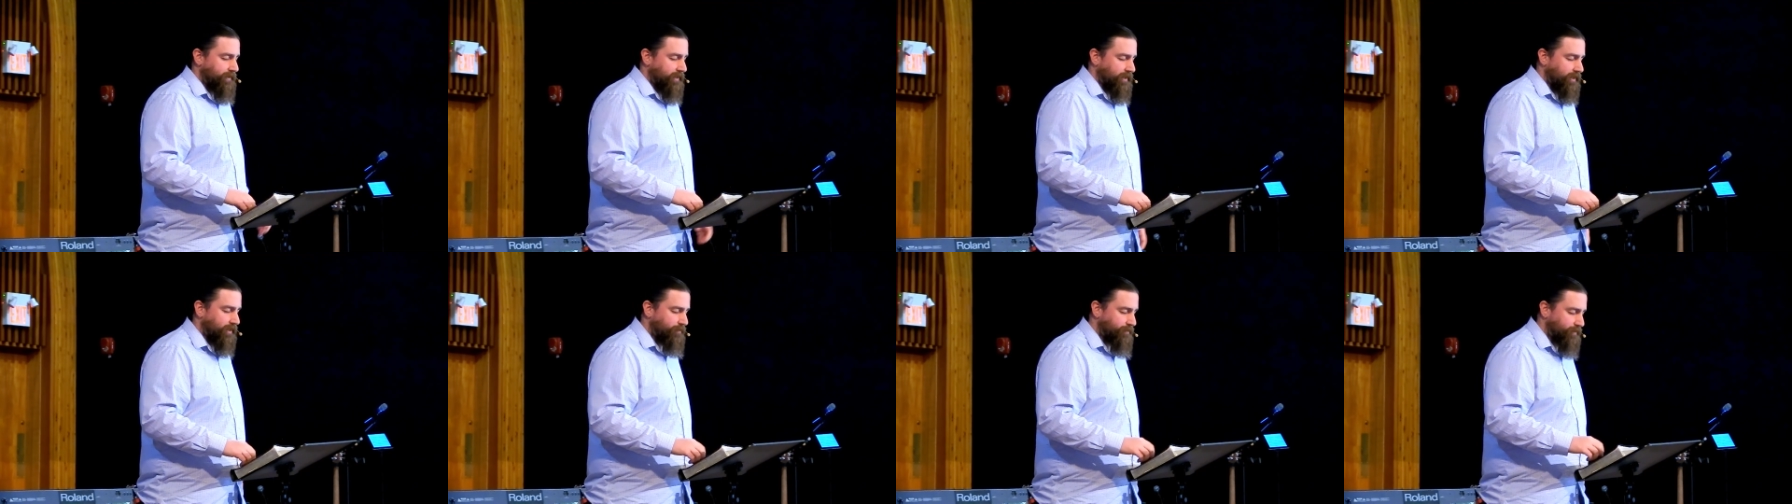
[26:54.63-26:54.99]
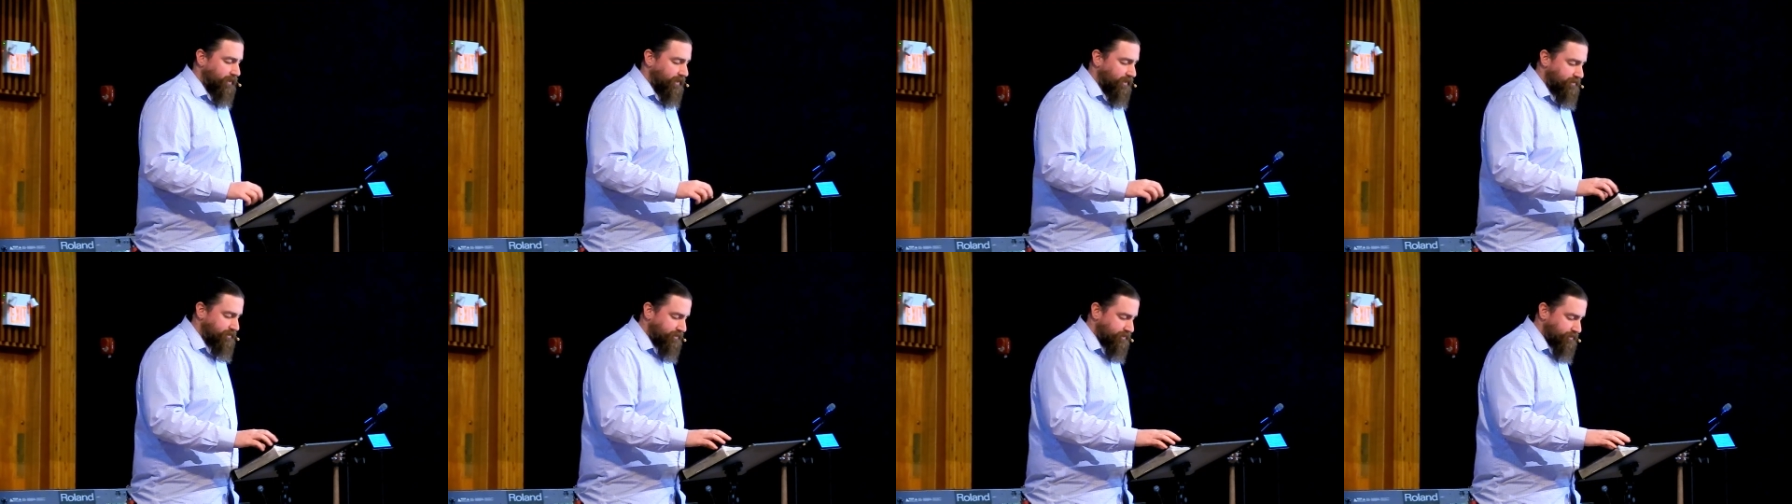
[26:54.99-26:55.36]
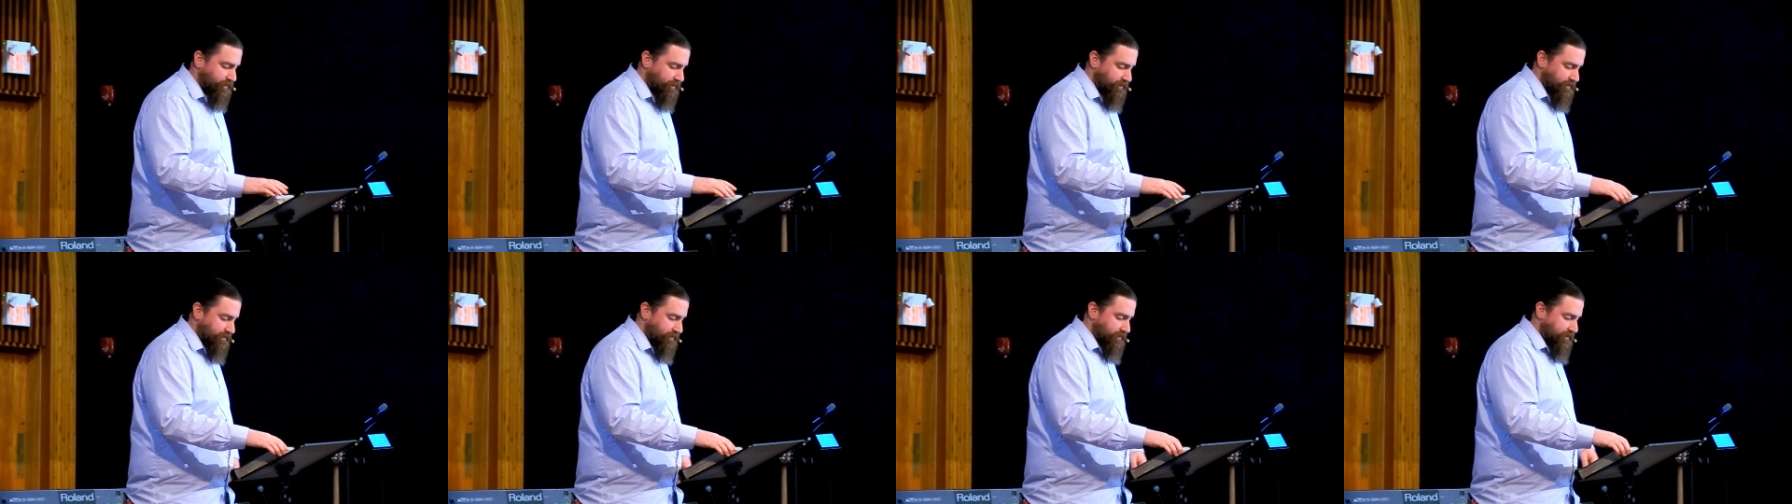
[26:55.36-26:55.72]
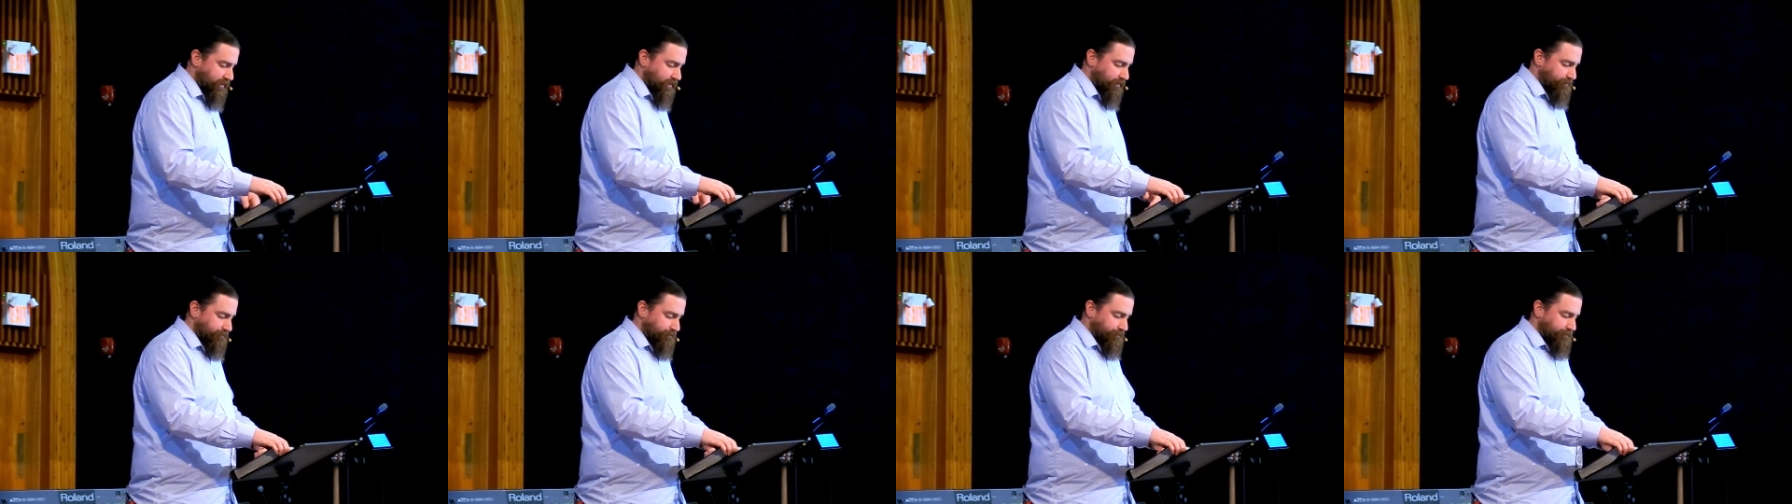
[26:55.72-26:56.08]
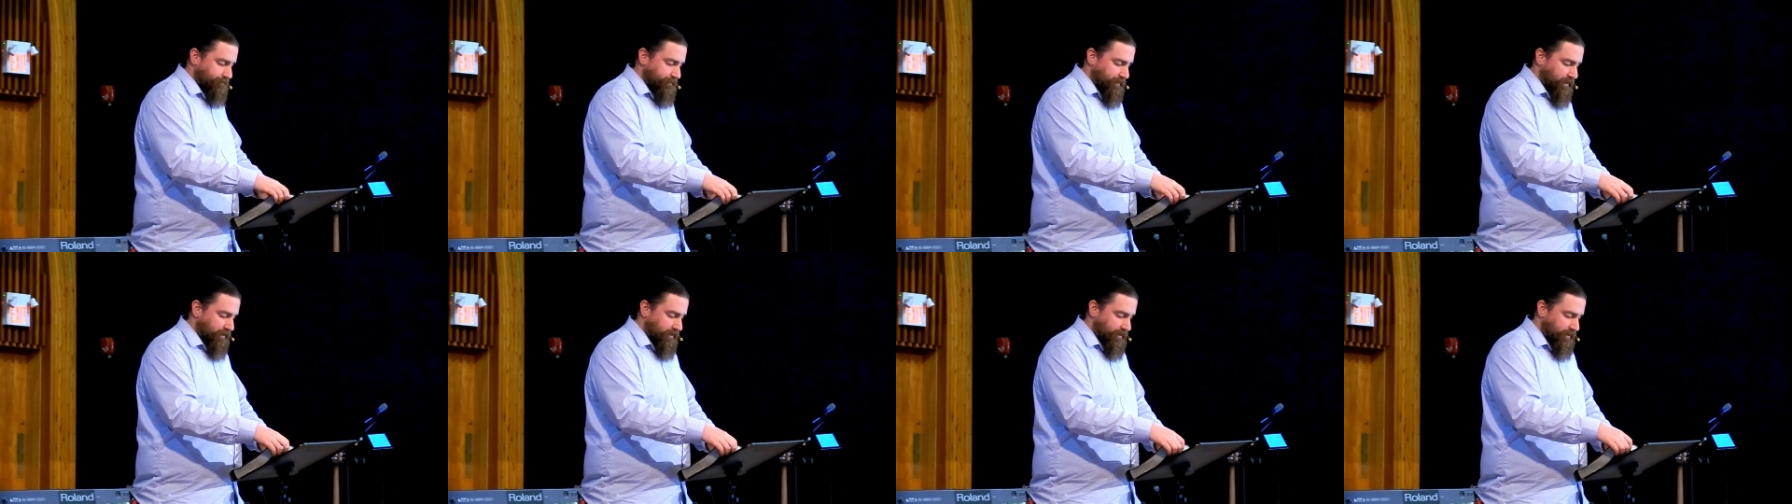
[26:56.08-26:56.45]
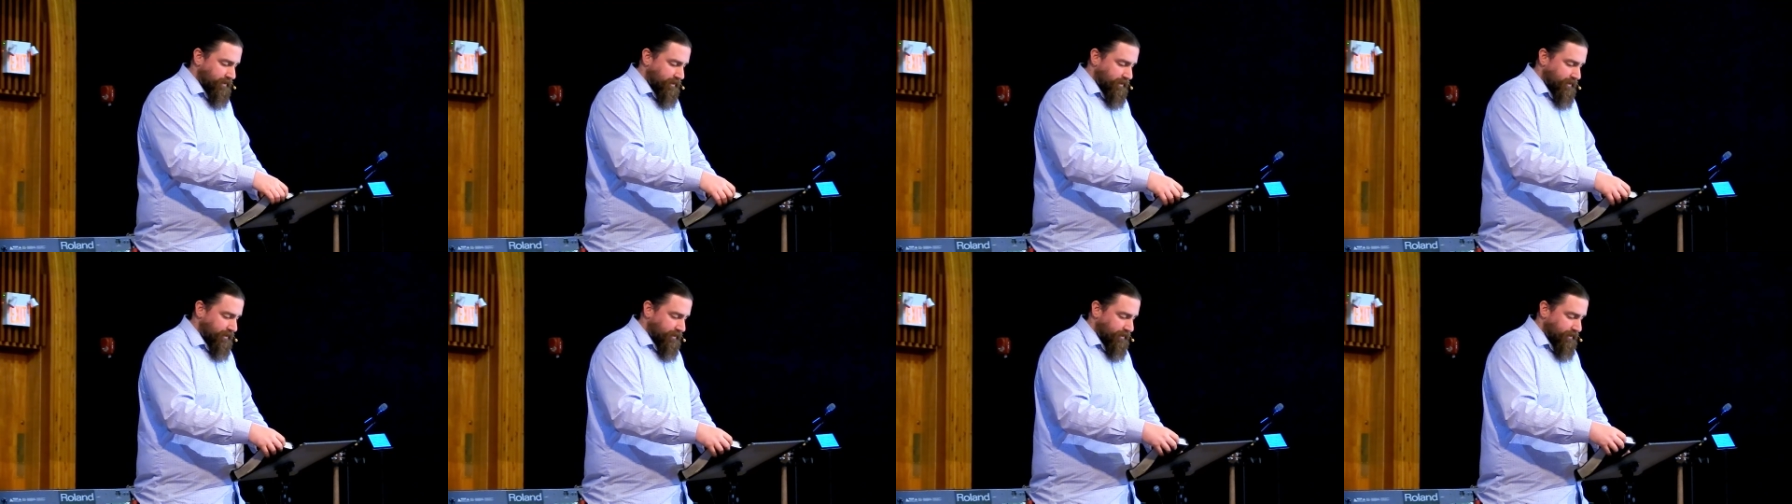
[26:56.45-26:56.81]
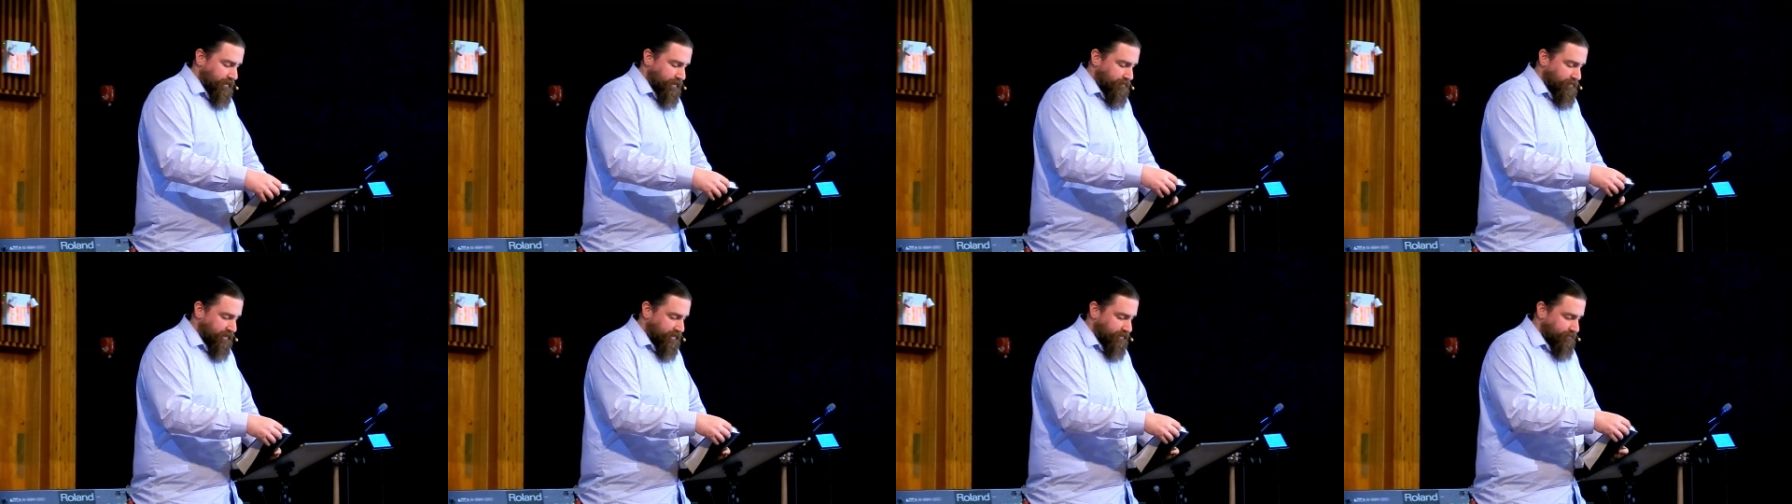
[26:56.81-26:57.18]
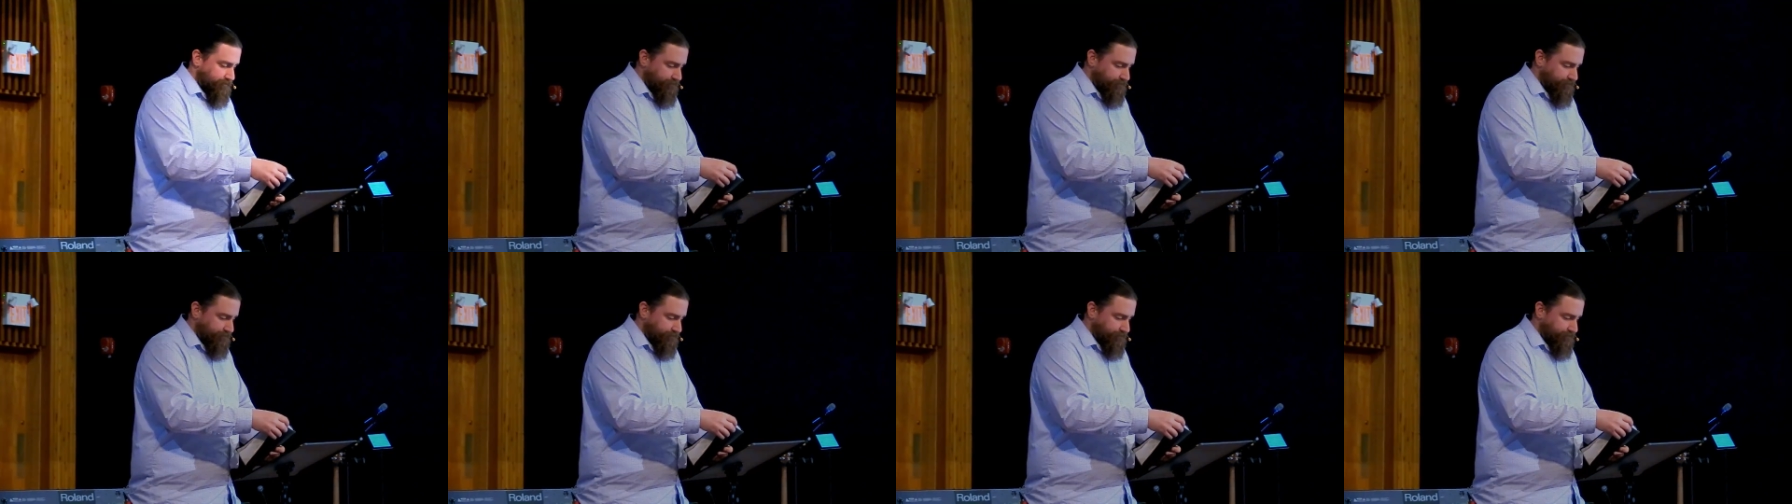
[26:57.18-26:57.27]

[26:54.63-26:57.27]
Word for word: And I pray this in Jesus' name. Amen.